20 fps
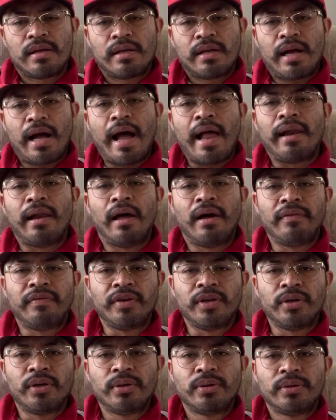I love
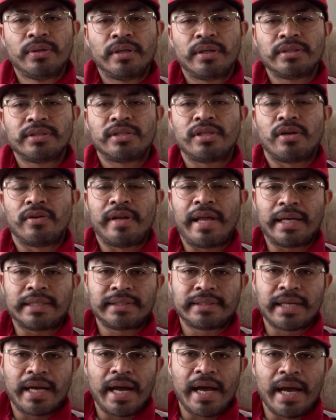you. Until next
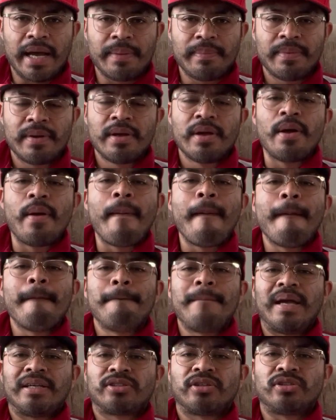time,
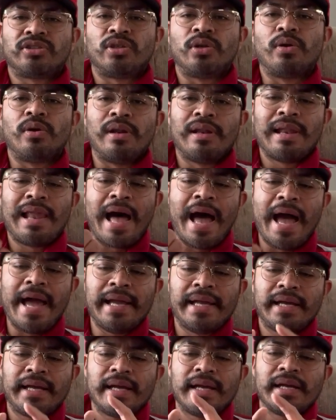make sure to
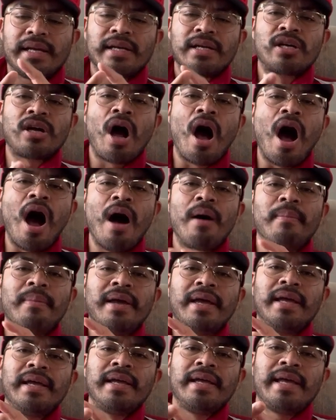like,
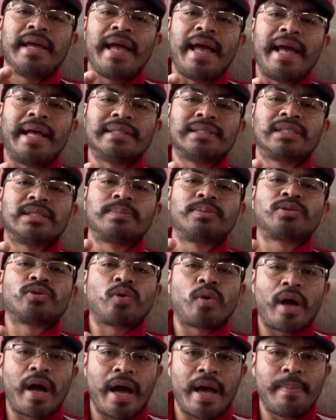comment, and
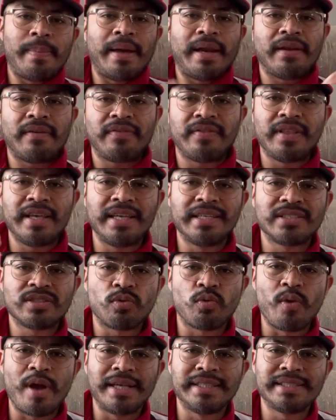subscribe. And if this
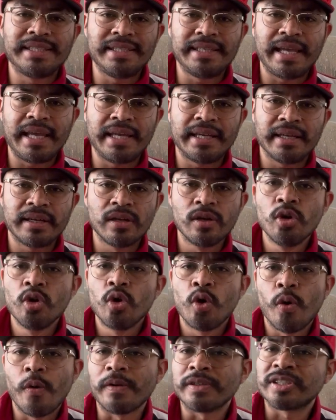resonated,
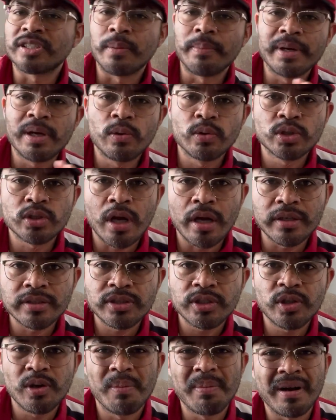or if somebody was talking
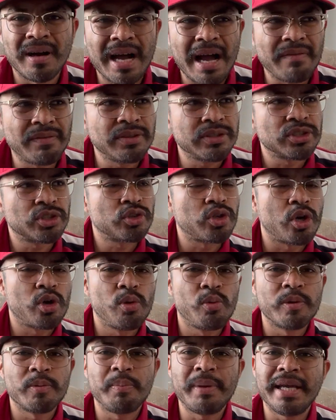to you about having a struggle
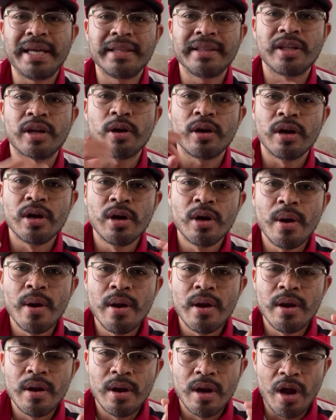with being their
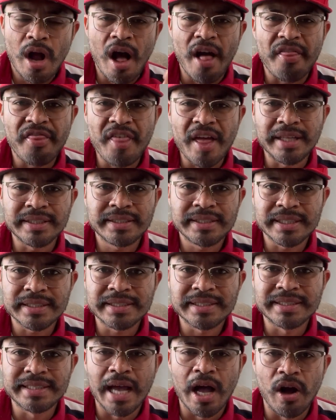authentic
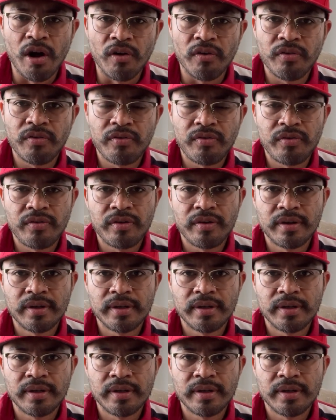self,